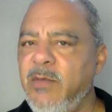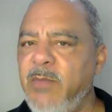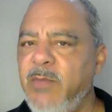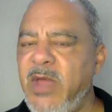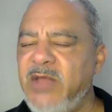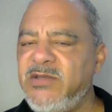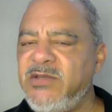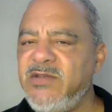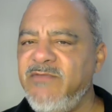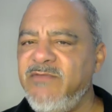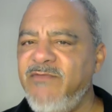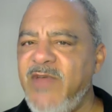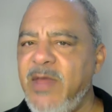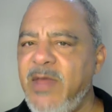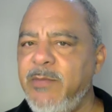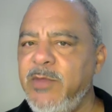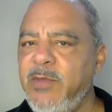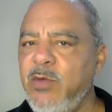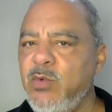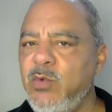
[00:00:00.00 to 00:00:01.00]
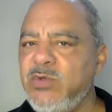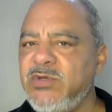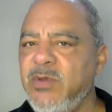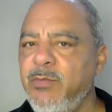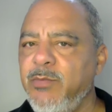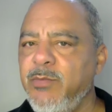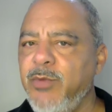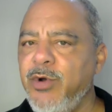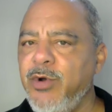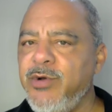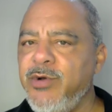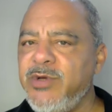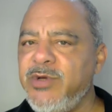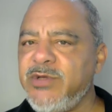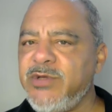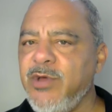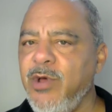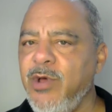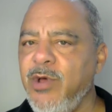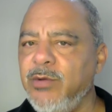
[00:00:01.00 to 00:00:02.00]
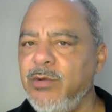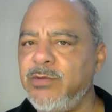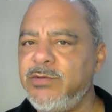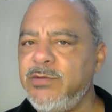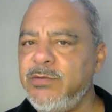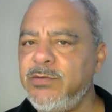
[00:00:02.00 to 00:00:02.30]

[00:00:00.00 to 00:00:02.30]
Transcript: the Manson family was a murderous cult